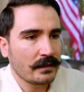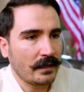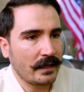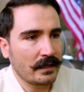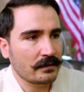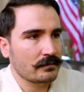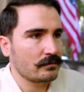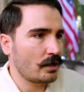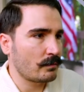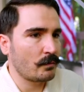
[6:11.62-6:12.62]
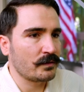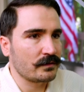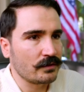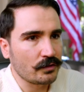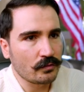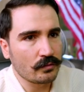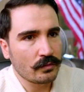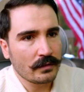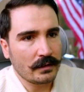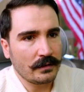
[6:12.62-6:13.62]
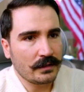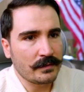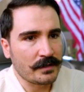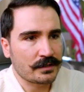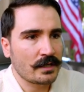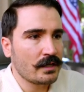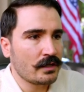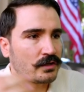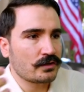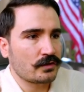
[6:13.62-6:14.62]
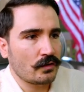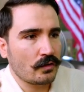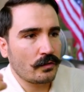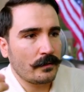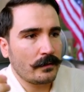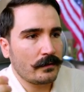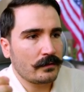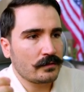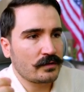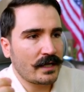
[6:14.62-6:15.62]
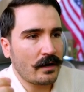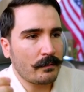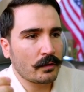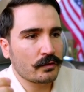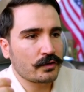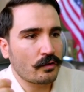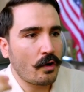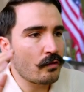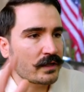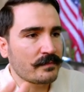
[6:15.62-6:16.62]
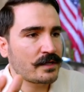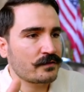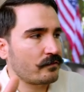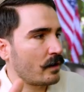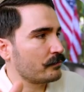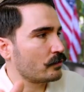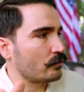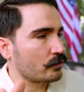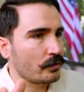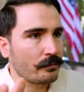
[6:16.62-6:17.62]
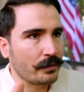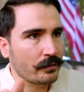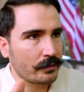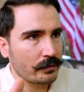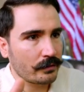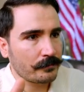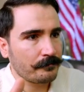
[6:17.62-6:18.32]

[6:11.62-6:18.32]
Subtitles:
and come up with new image. So you can upload your own image from your computer.